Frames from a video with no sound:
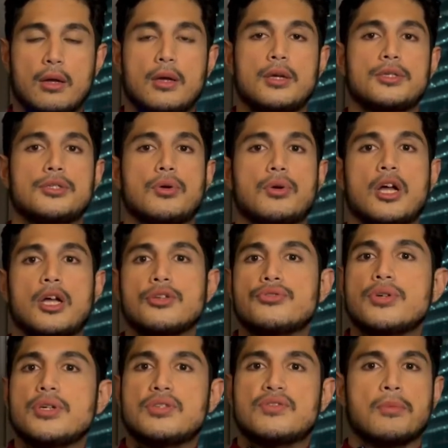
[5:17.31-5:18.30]
So
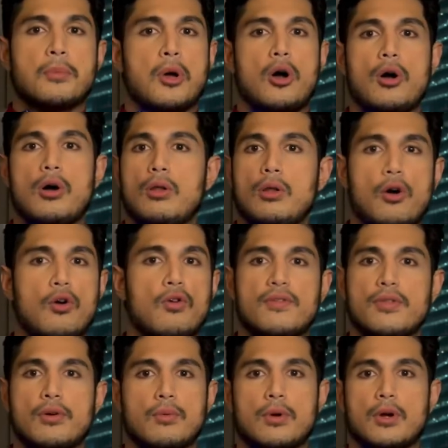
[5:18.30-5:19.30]
countries from all over
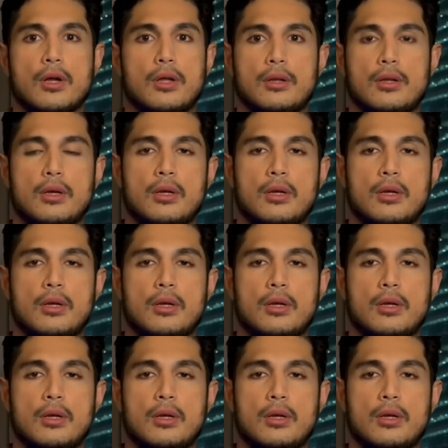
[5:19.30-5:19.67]
the world,